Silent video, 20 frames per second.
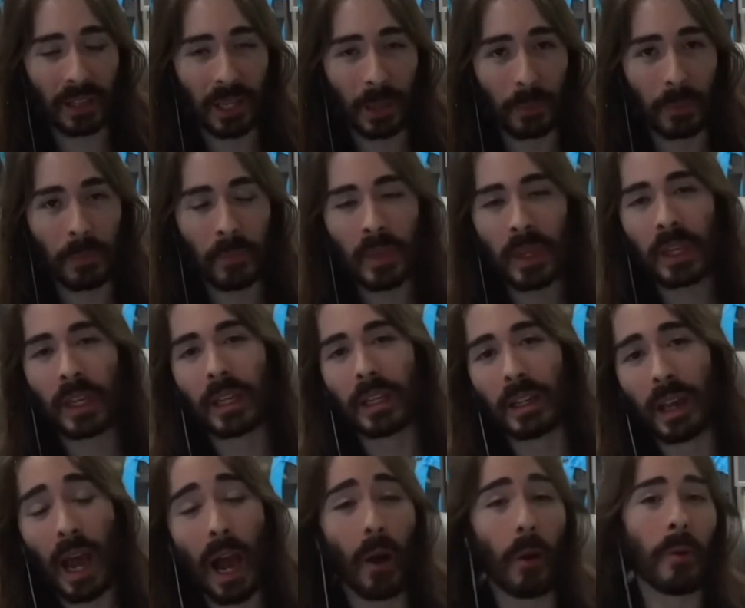That clip.
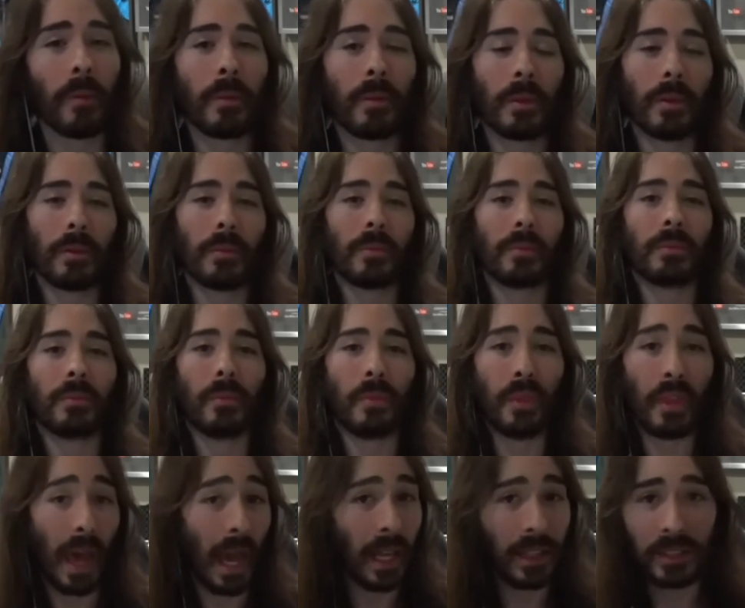Now,
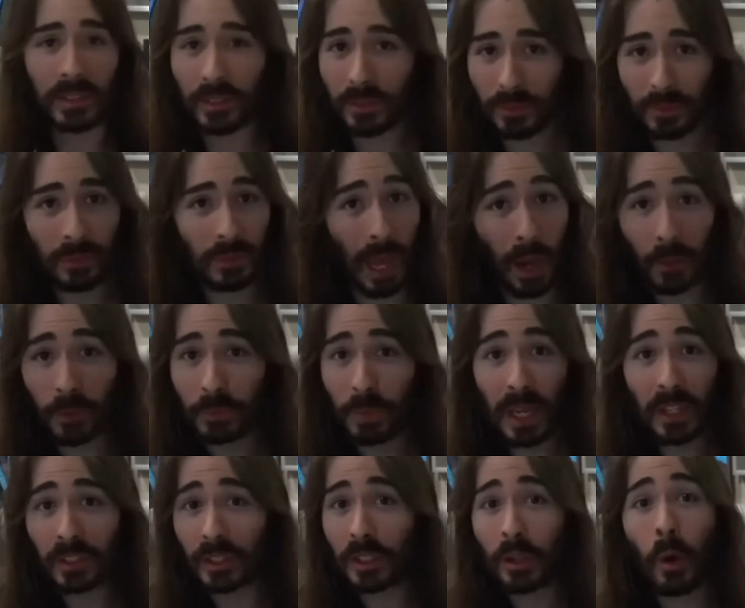that was
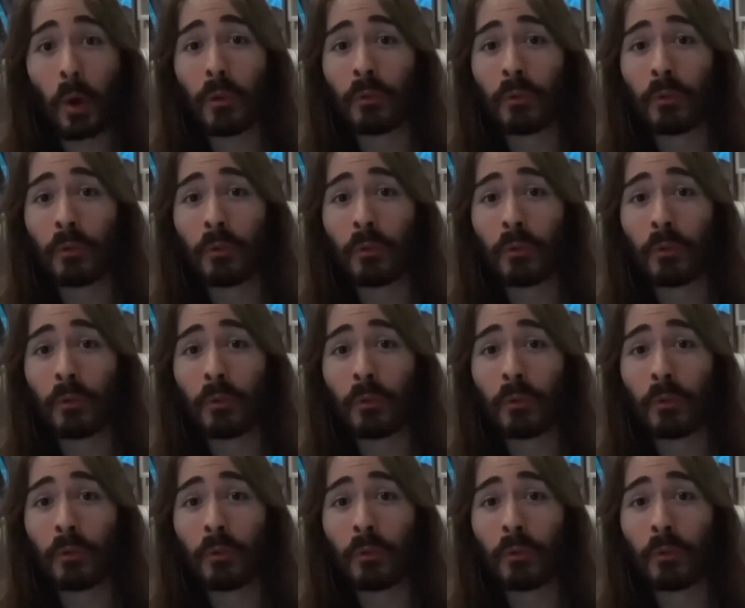basically the